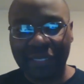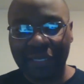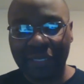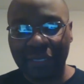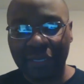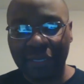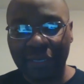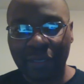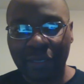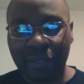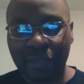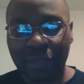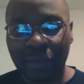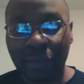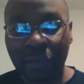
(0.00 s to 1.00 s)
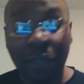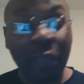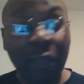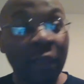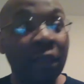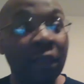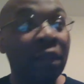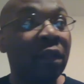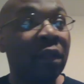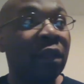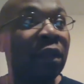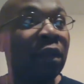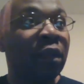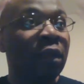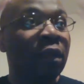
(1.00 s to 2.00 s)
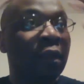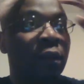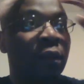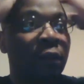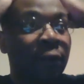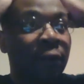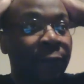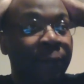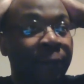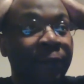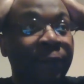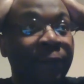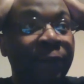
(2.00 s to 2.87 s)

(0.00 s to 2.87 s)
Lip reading: Nobody speaks.